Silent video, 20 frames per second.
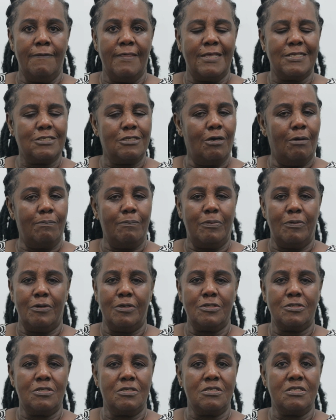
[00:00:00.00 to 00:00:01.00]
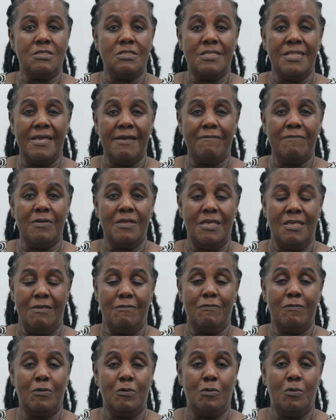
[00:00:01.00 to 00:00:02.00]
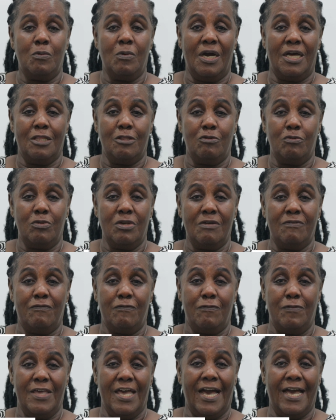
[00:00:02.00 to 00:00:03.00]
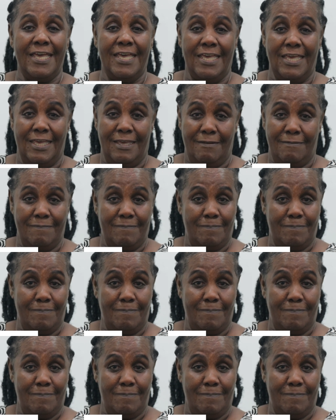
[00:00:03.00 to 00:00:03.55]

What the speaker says: some persons never even go and do the VIE.